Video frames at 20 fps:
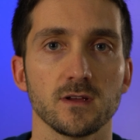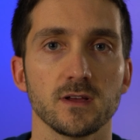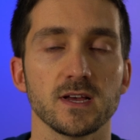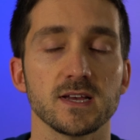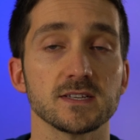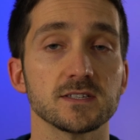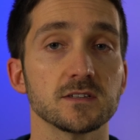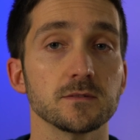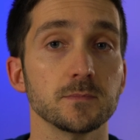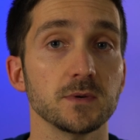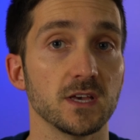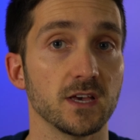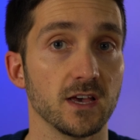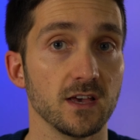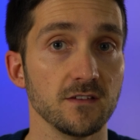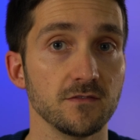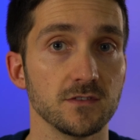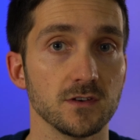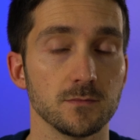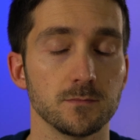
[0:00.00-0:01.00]
Has the
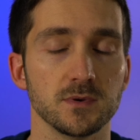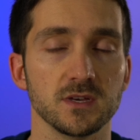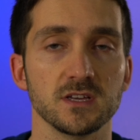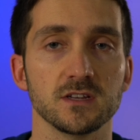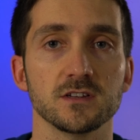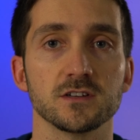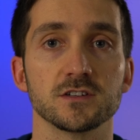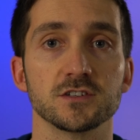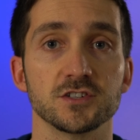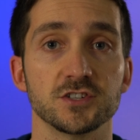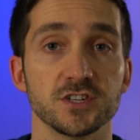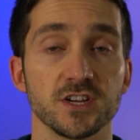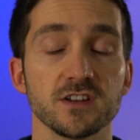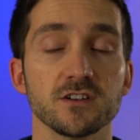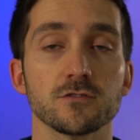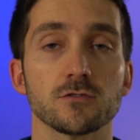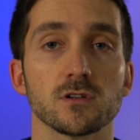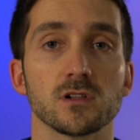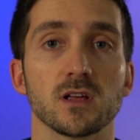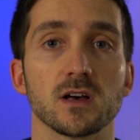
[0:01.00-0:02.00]
behavior been
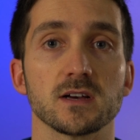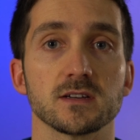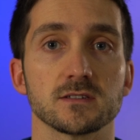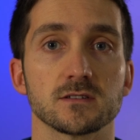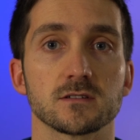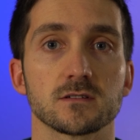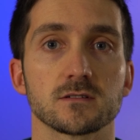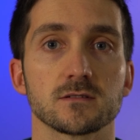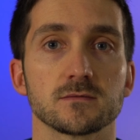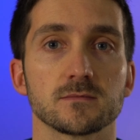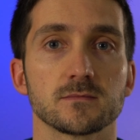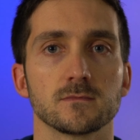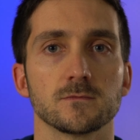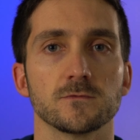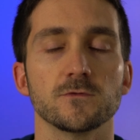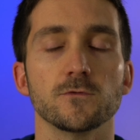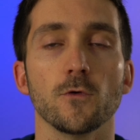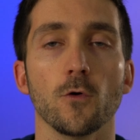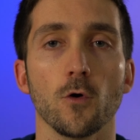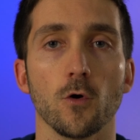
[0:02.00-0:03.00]
generalized?
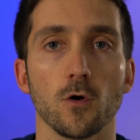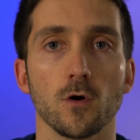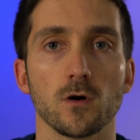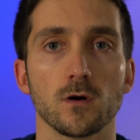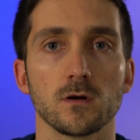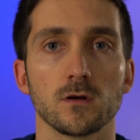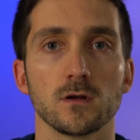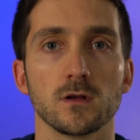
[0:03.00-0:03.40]
4.